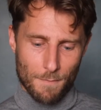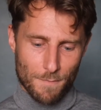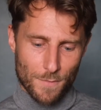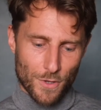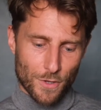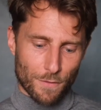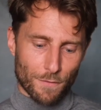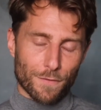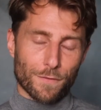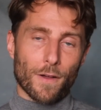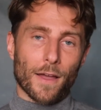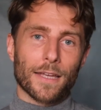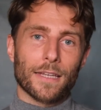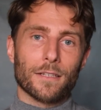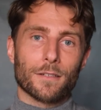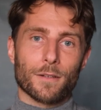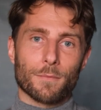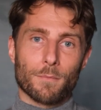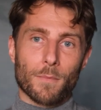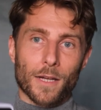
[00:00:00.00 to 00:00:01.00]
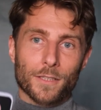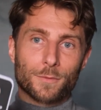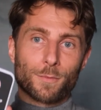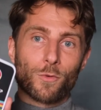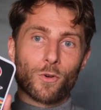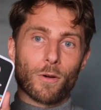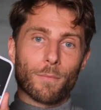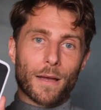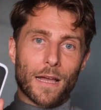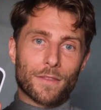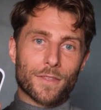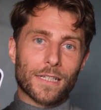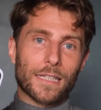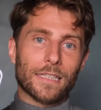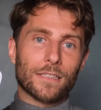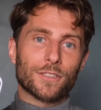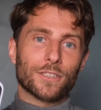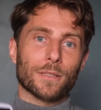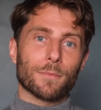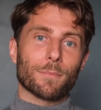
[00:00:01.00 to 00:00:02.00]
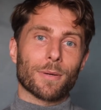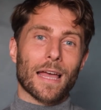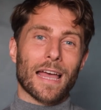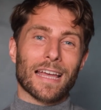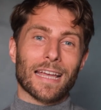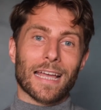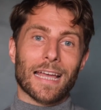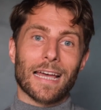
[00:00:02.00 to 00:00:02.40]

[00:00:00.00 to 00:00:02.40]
You can find much more about the Leadership Pack